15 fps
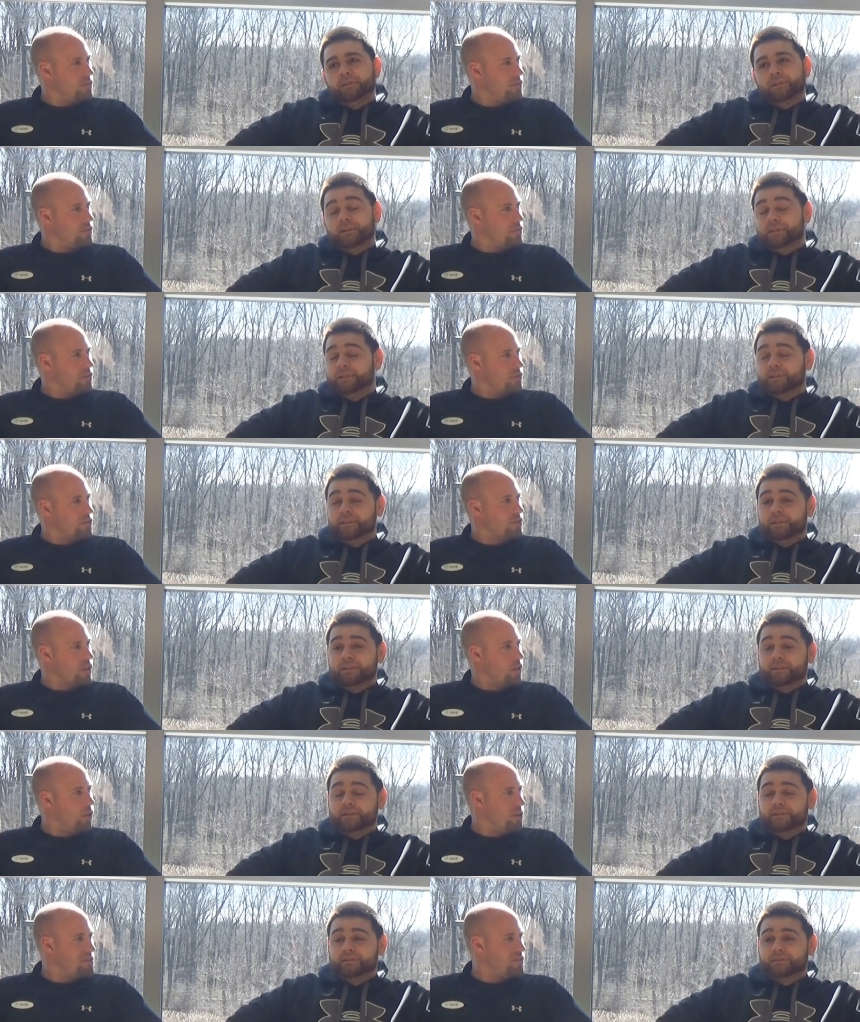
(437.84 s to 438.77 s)
Speaker 1: Because uh, they
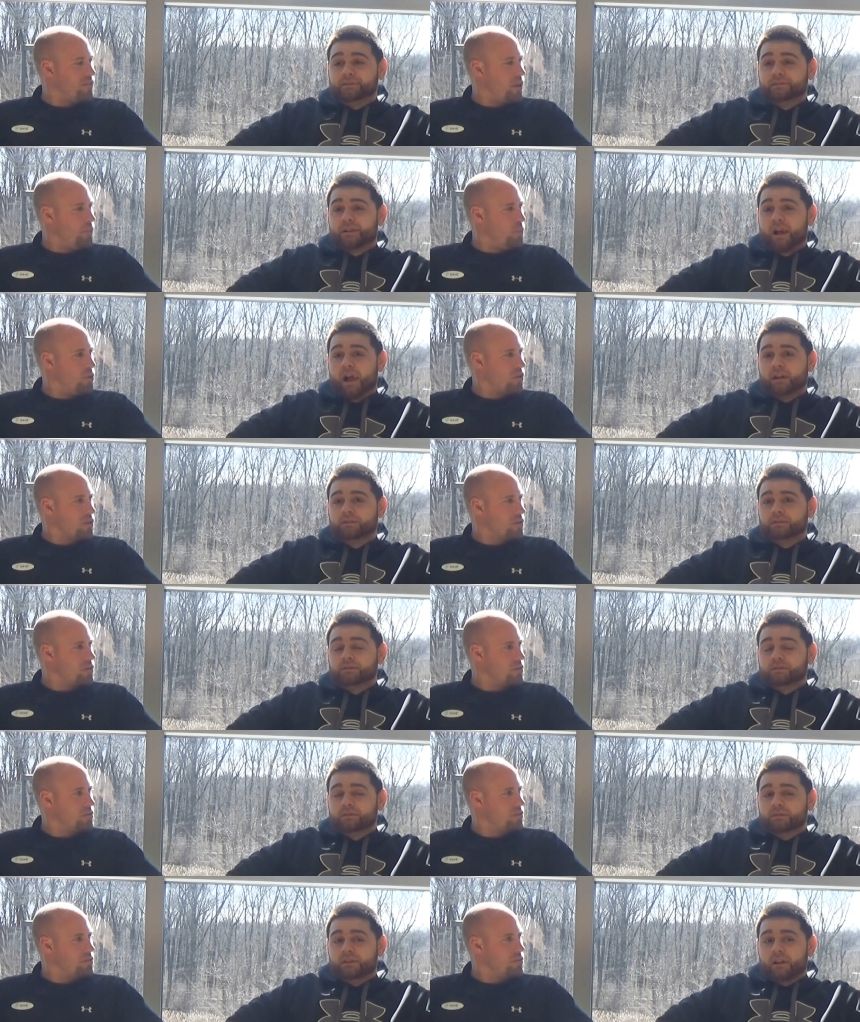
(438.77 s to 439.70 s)
lost lot Moore?
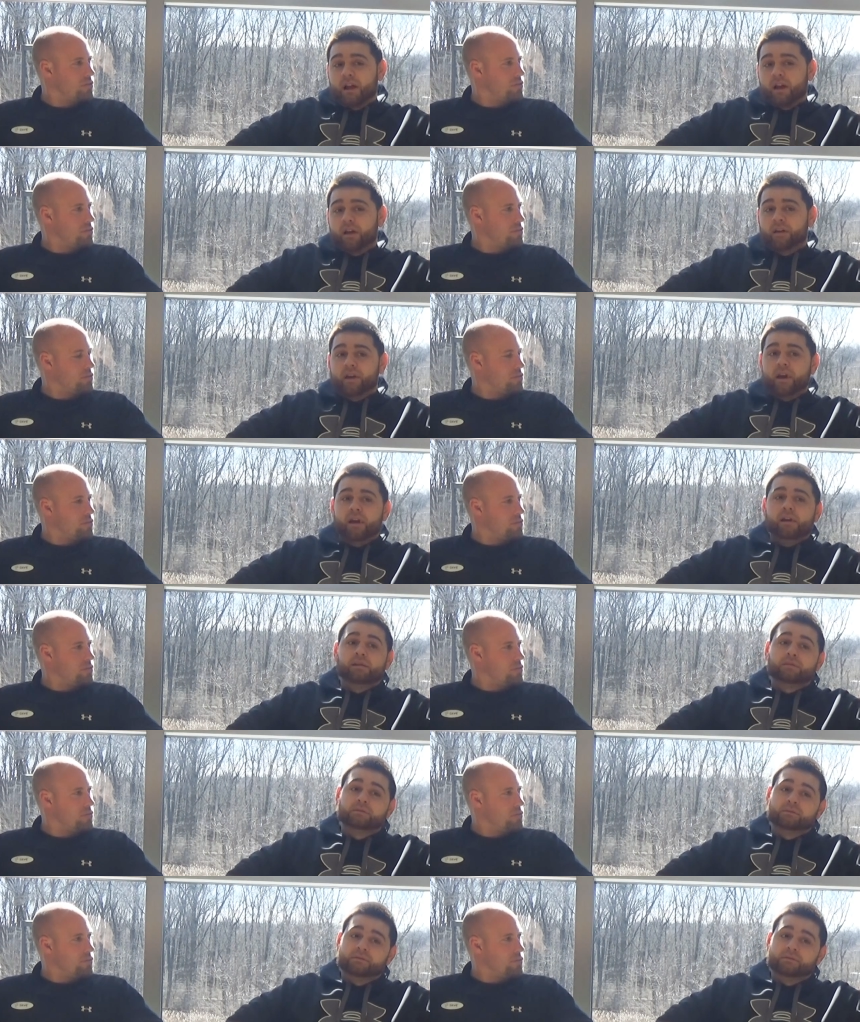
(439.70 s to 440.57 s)
Yeah,